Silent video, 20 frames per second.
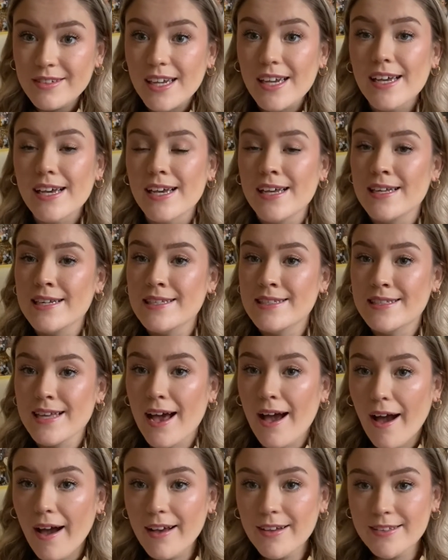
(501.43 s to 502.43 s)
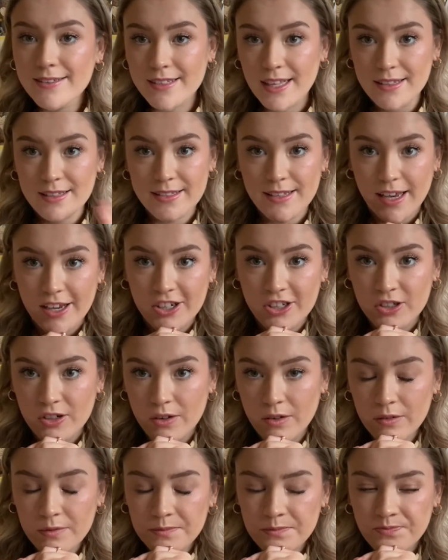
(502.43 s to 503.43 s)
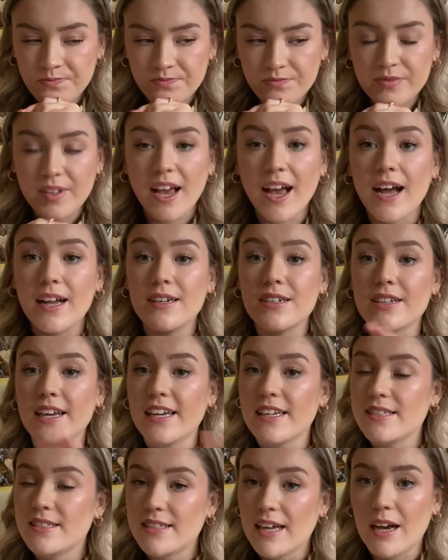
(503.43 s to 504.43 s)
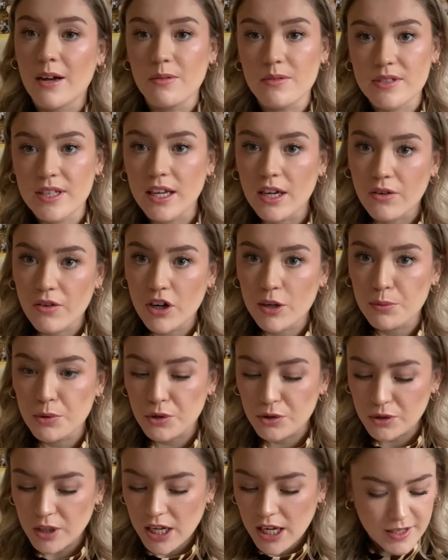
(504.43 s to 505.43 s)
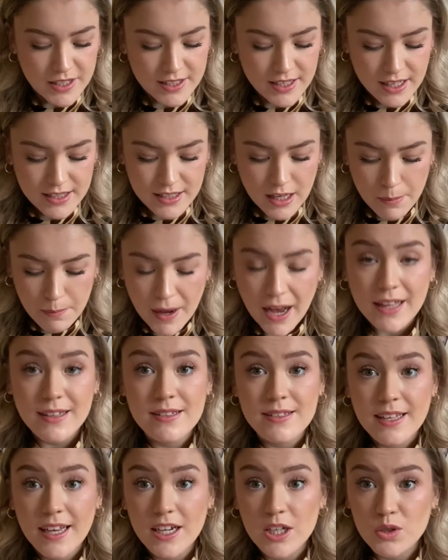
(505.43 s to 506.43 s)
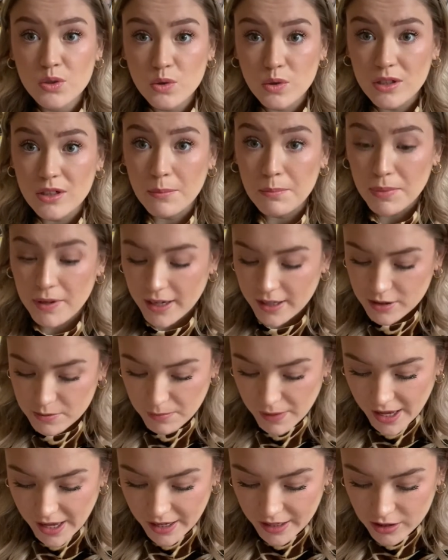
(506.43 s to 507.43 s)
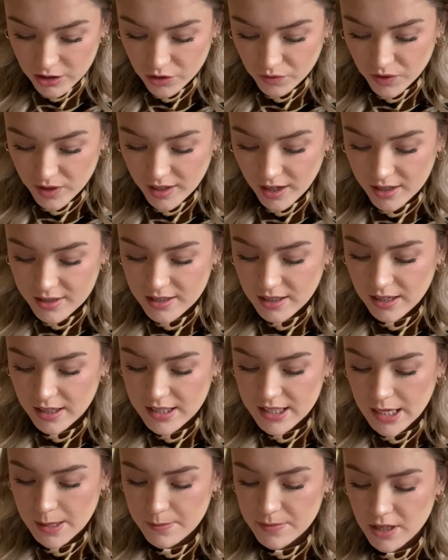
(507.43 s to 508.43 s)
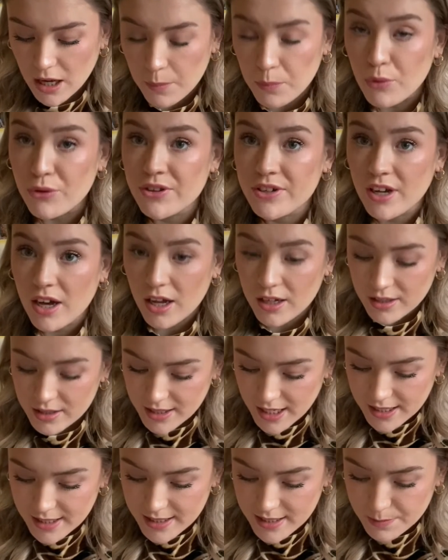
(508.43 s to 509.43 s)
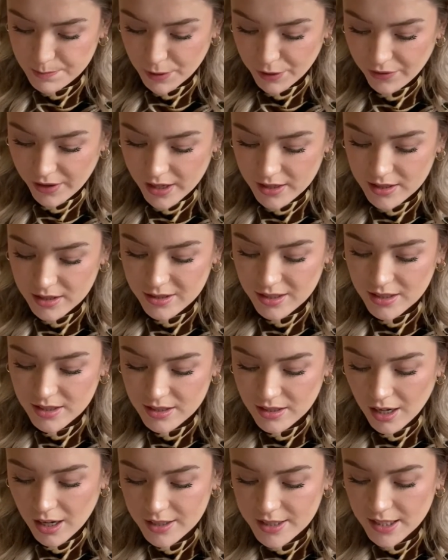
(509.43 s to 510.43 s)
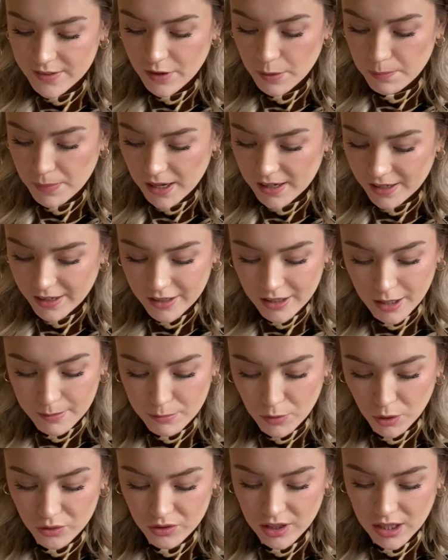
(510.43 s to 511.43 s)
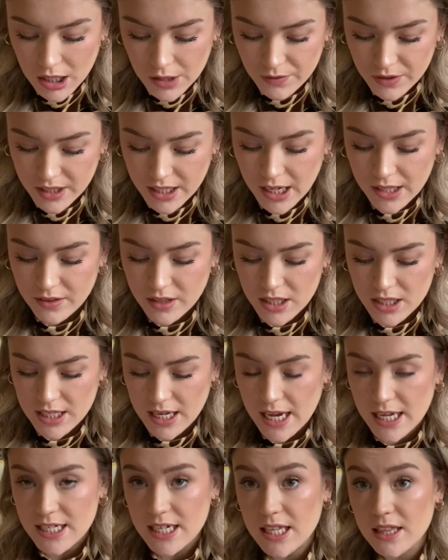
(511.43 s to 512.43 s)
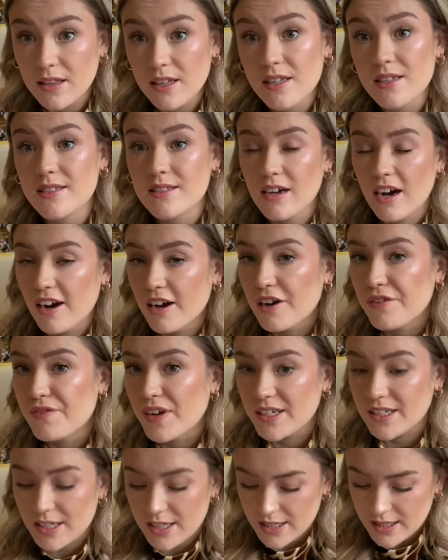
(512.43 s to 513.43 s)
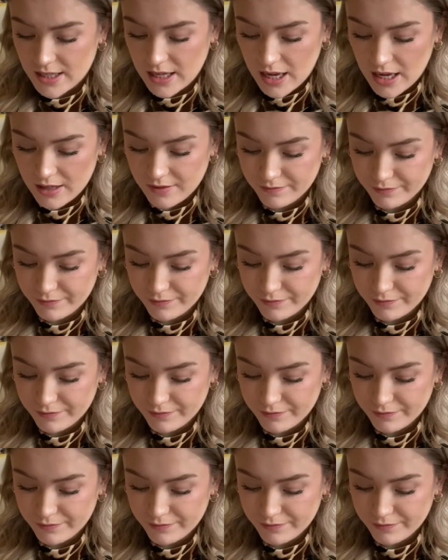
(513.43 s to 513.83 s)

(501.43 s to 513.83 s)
is sensational and it sounds incredible. It says, a pansexual blood mage reluctantly teams up with an undead spirit to start a rebellion among the living and the dead in this dark fantasy.